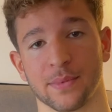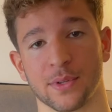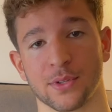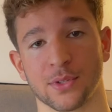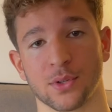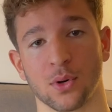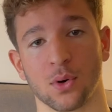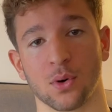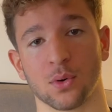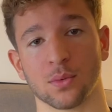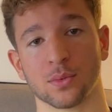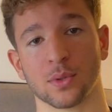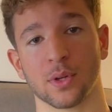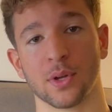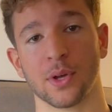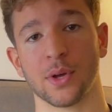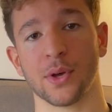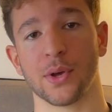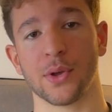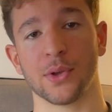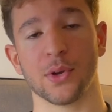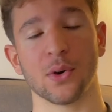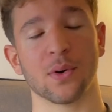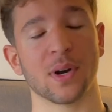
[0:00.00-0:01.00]
So
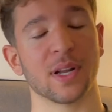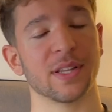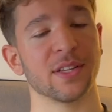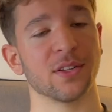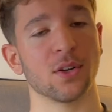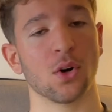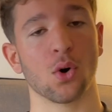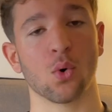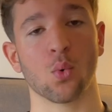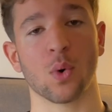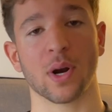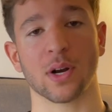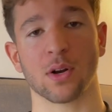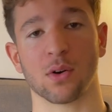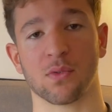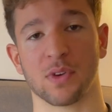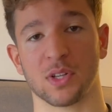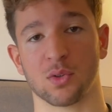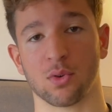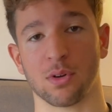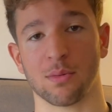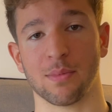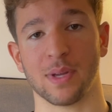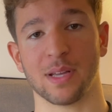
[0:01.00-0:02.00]
you already know where your feet
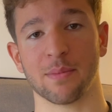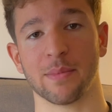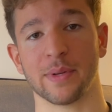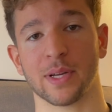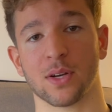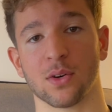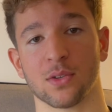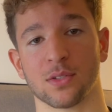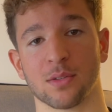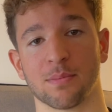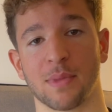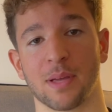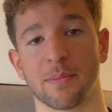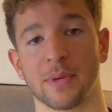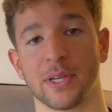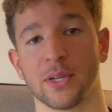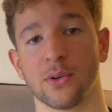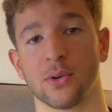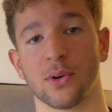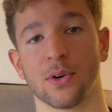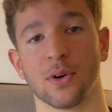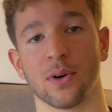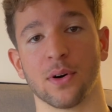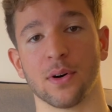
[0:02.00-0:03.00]
will be because maybe
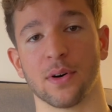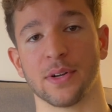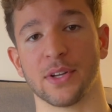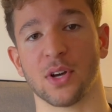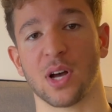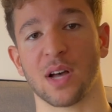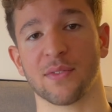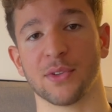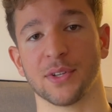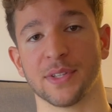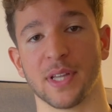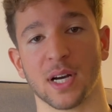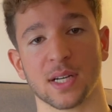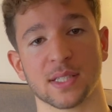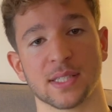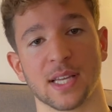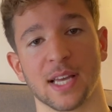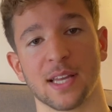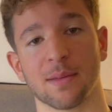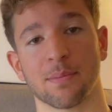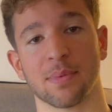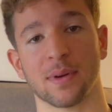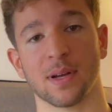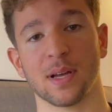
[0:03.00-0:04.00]
you have the duct
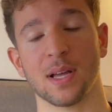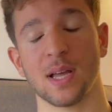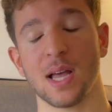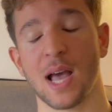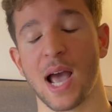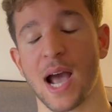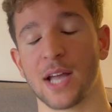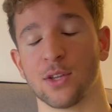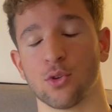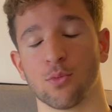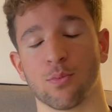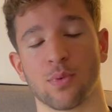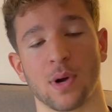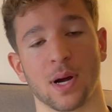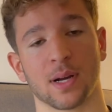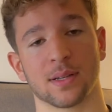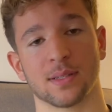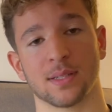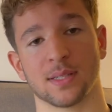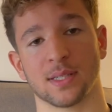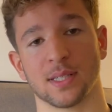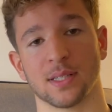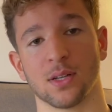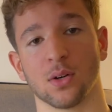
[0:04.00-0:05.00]
tape and you
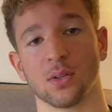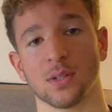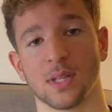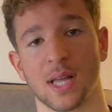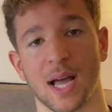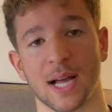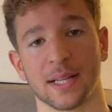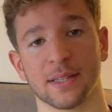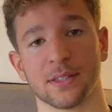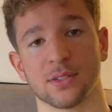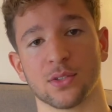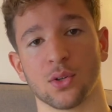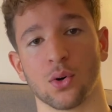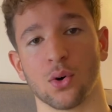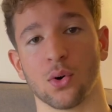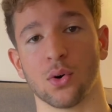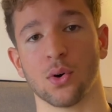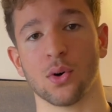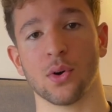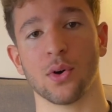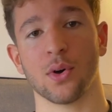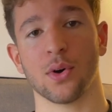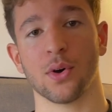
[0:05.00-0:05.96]
practice it on land, so